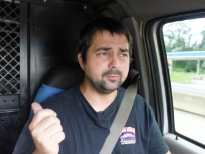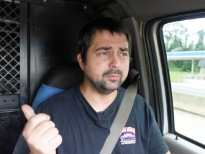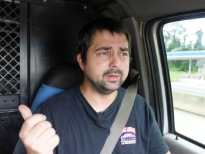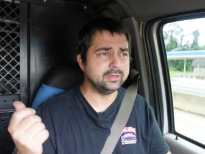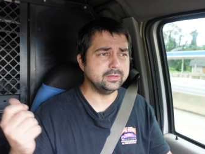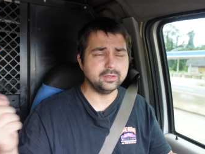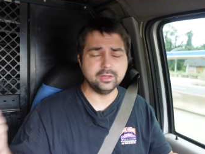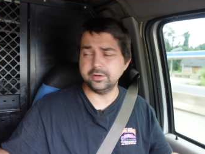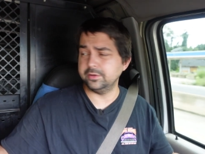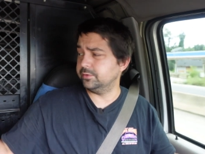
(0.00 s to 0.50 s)

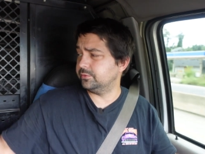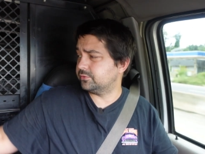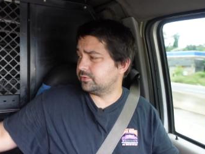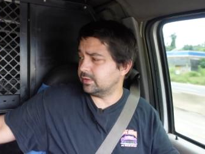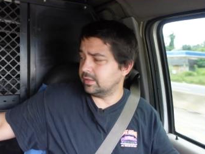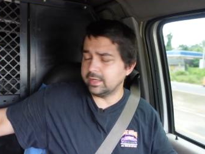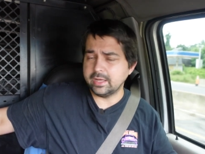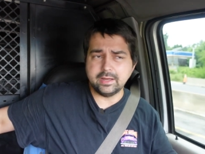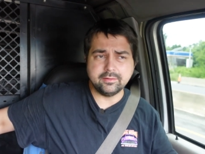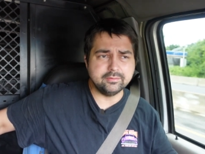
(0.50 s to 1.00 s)
windows
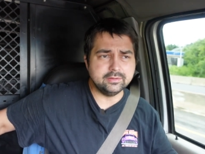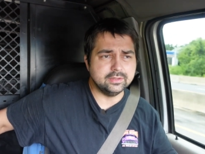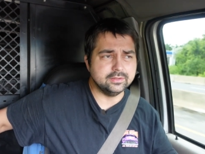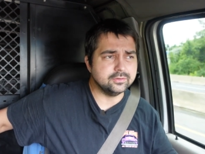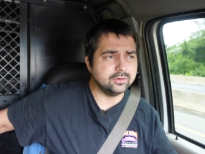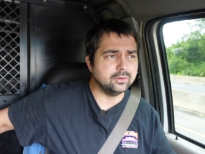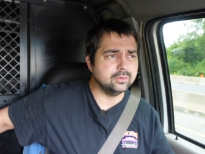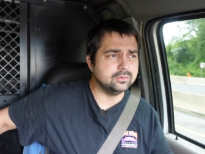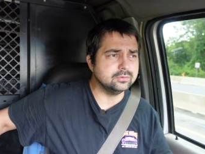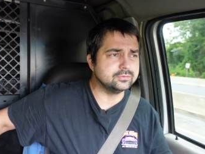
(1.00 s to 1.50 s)
and having the
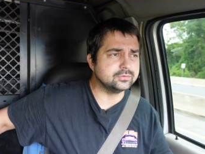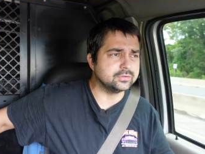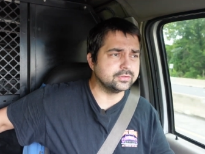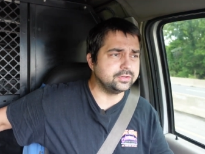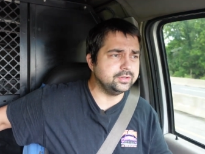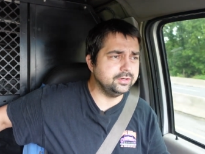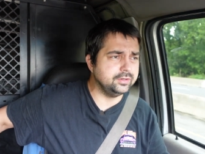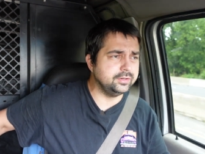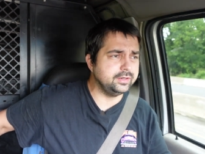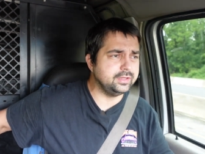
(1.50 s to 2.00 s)
whole
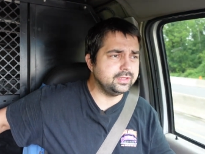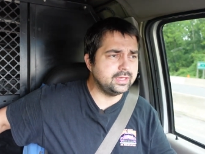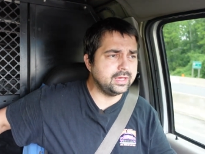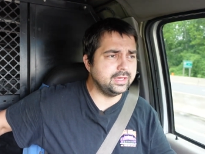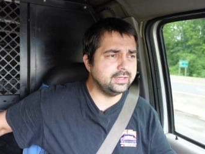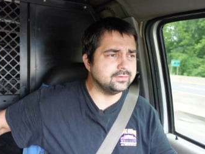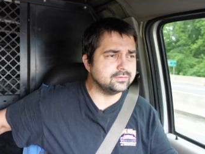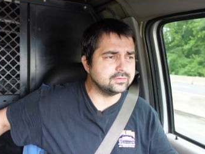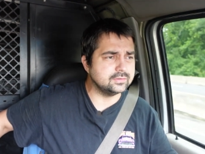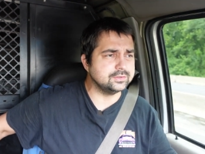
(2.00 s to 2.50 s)
security
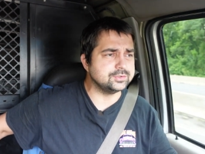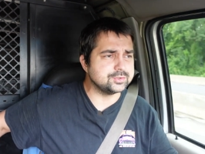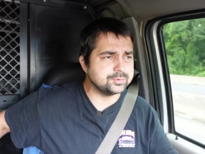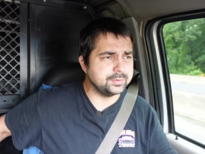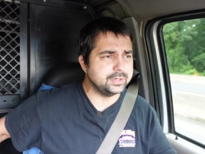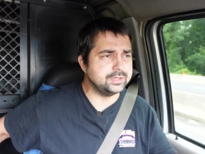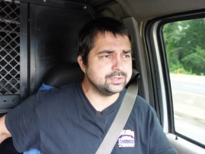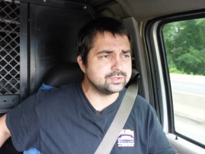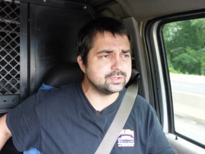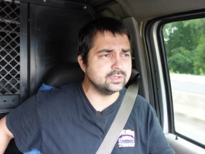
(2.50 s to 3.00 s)
gate
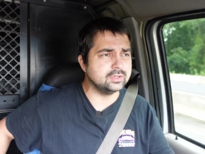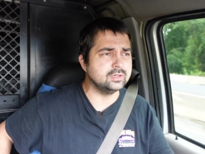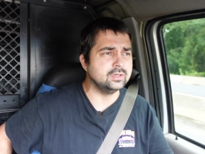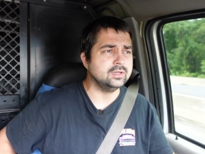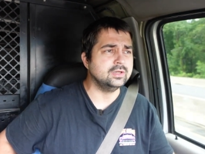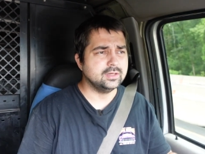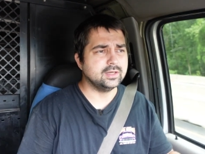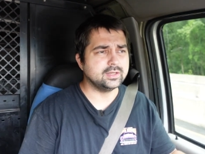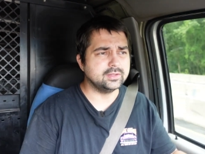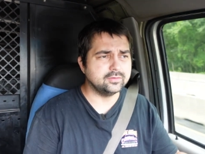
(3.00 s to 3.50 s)
situation,
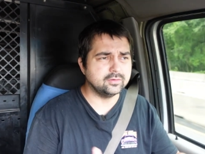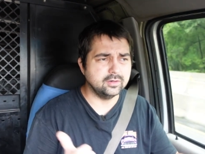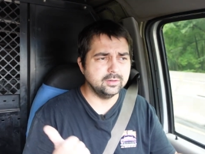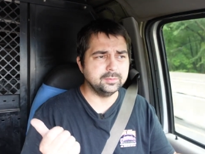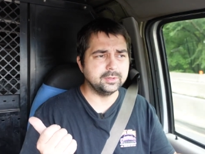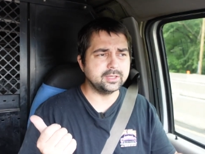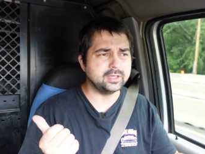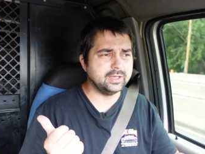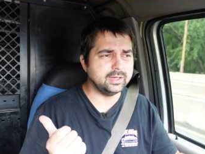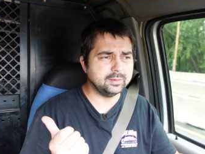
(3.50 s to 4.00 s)
I can throw
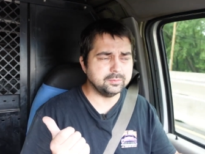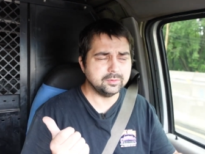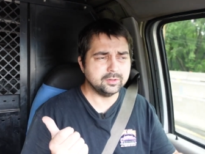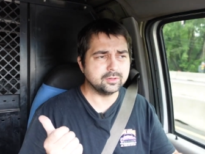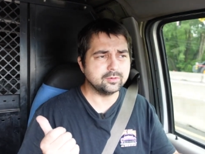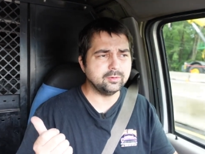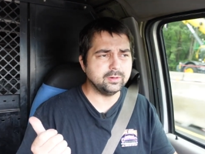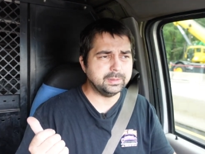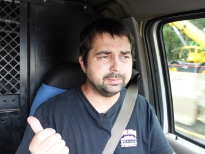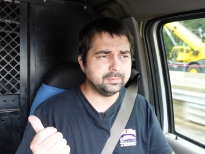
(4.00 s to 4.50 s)
my camera
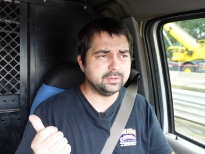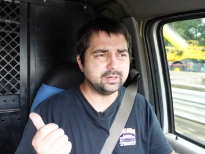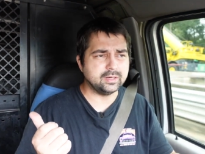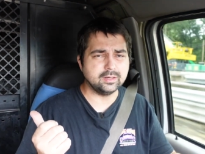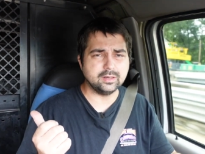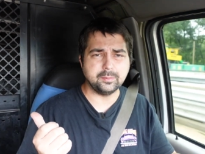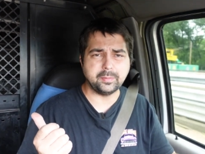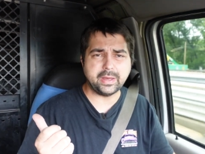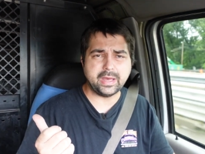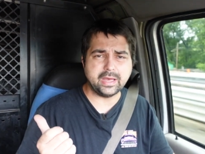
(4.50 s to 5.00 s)
equipment
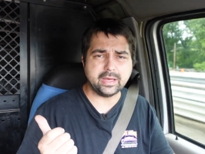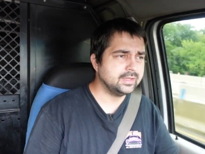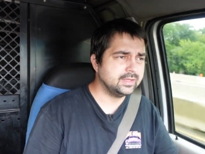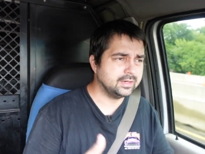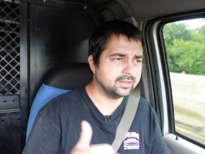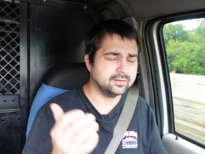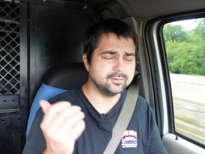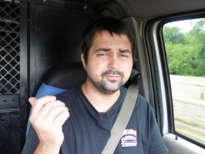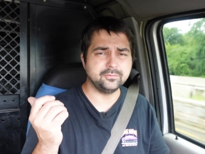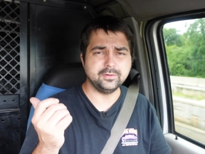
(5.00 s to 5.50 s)
in the back
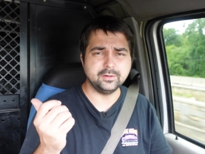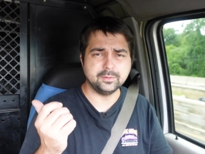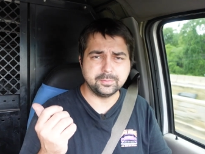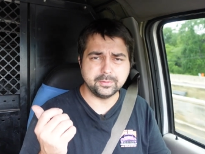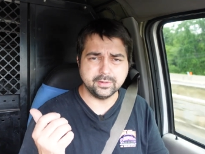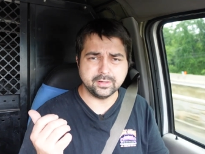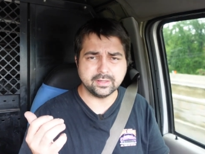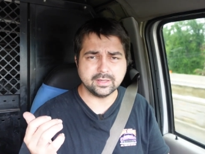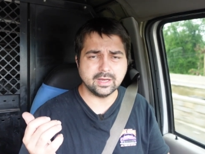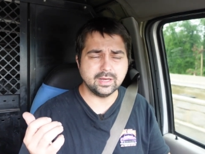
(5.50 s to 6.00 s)
and I can feel
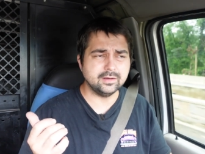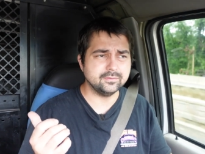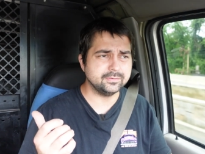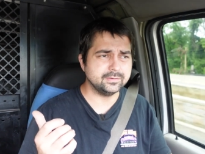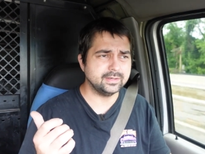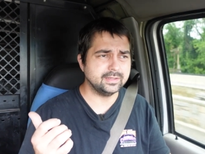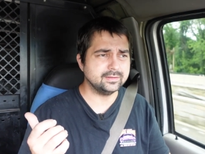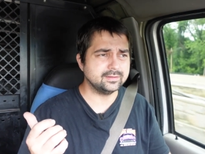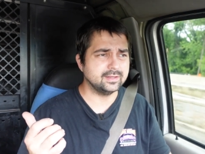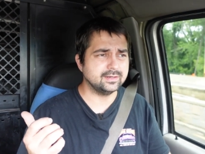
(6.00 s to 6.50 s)
pretty
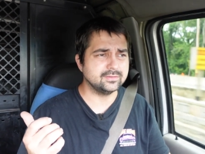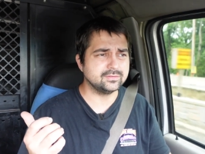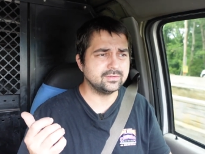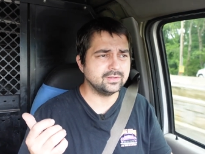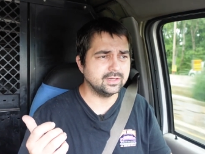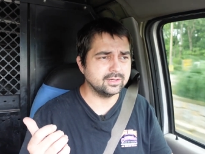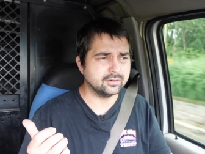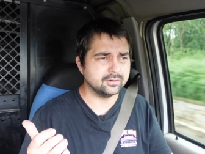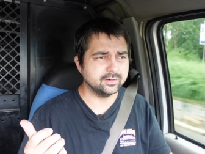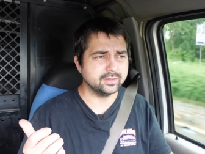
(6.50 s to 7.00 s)
confident that it's
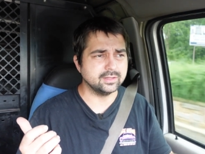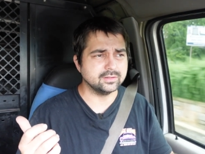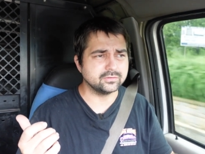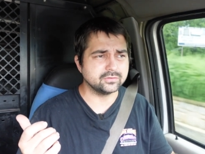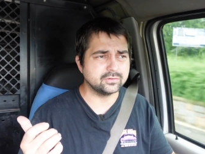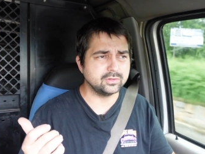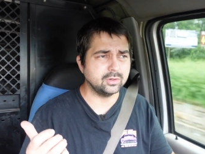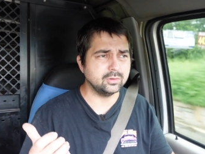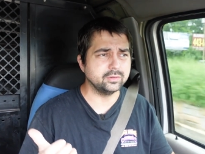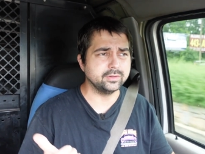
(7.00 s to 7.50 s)
not going to get
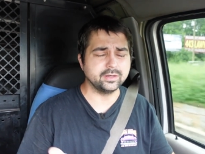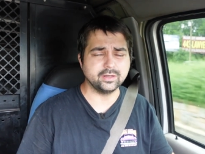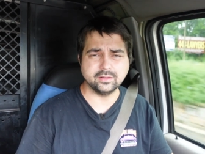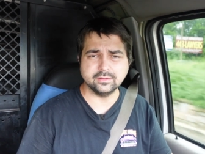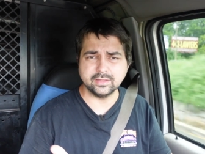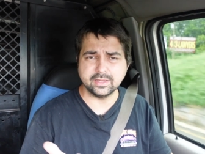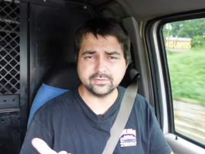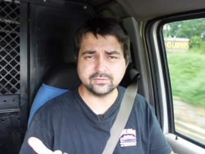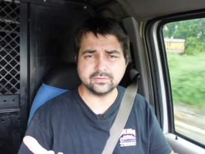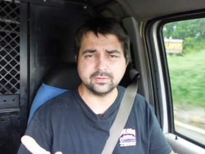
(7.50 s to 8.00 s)
stolen
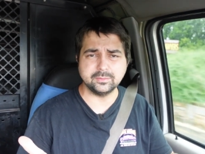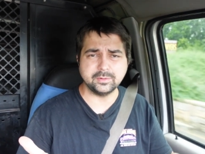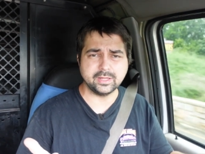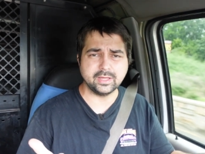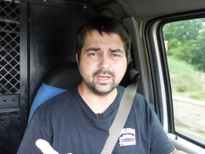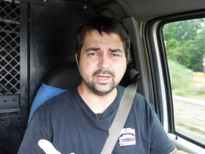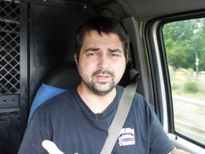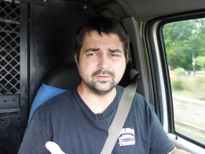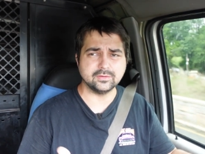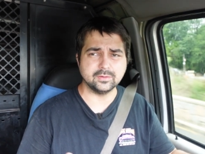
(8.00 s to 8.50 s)
unless somebody
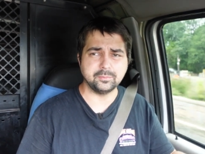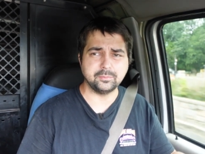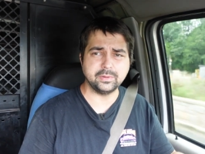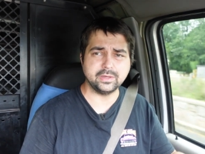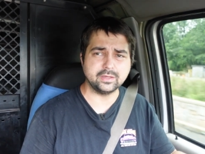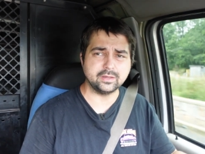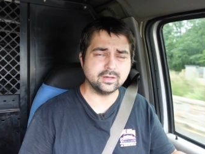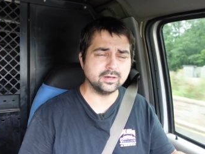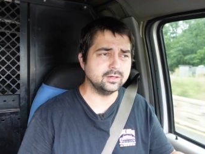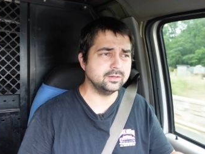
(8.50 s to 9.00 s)
has a
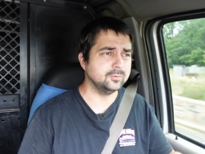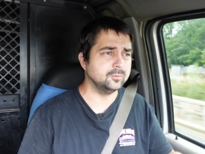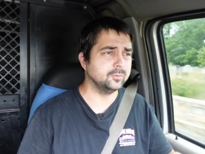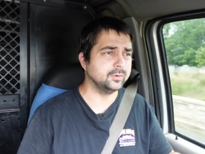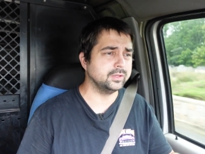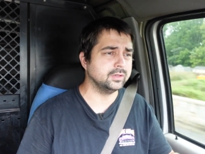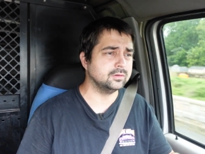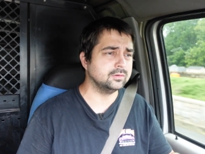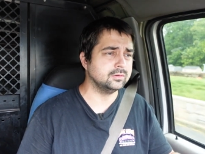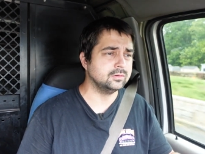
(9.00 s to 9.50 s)
big cutting
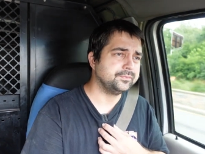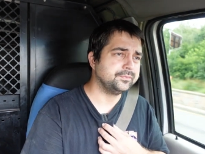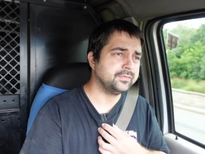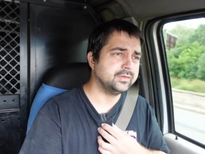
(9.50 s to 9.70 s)
wheel.